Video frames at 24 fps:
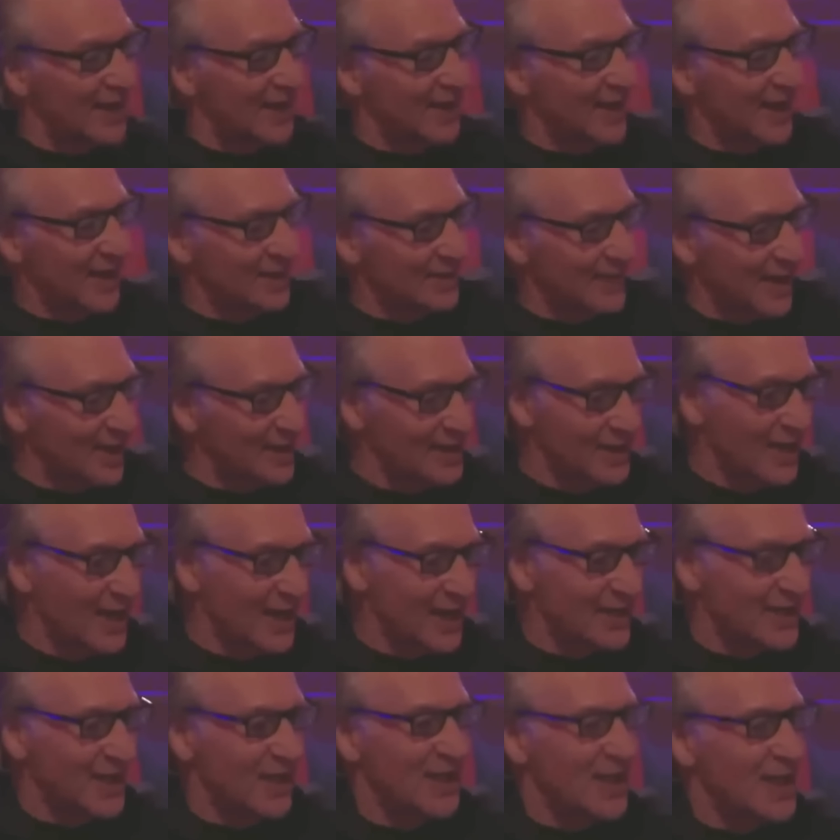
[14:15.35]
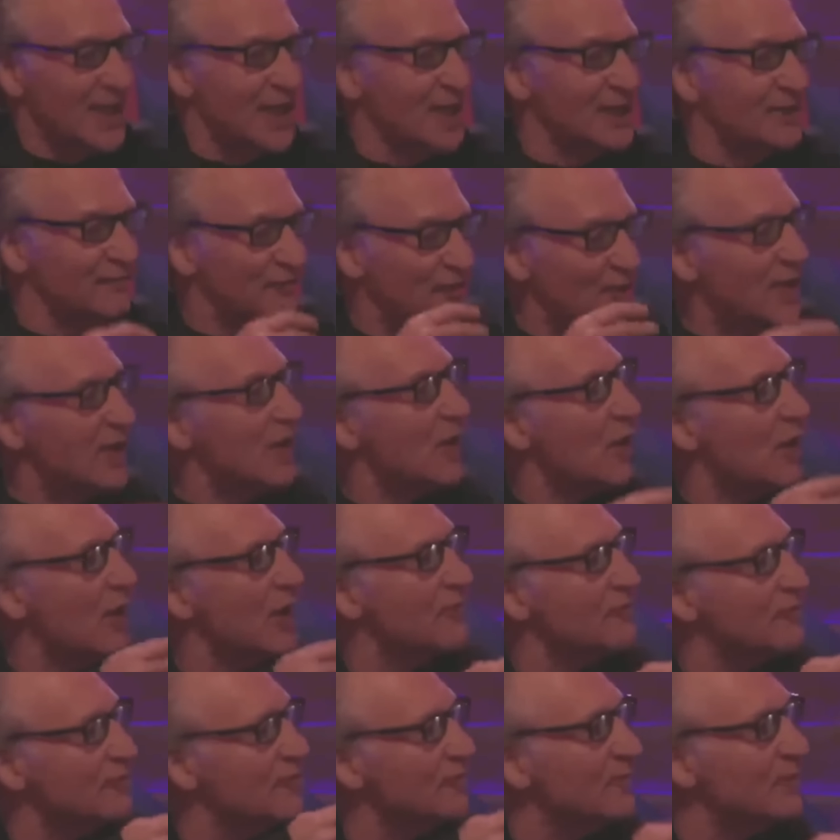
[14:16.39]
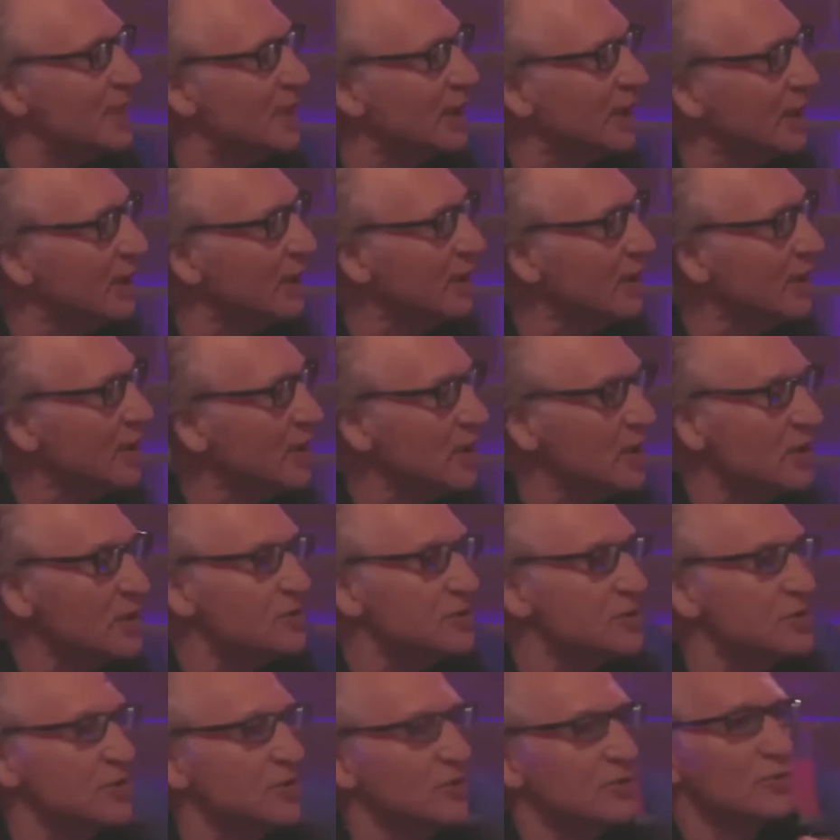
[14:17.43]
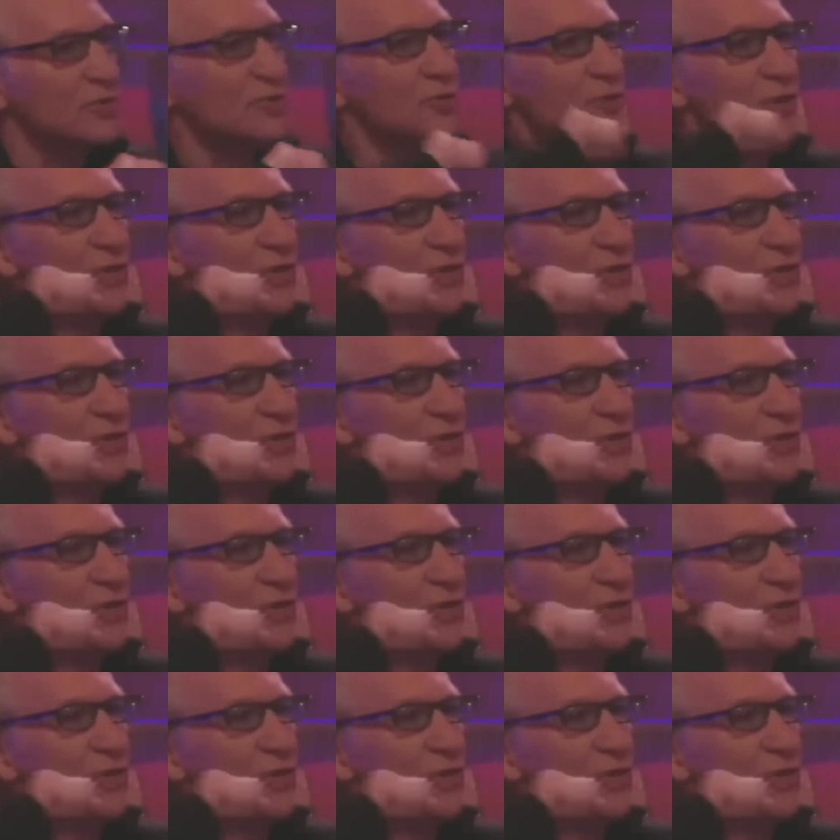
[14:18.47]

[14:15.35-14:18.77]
I it's very hard for me to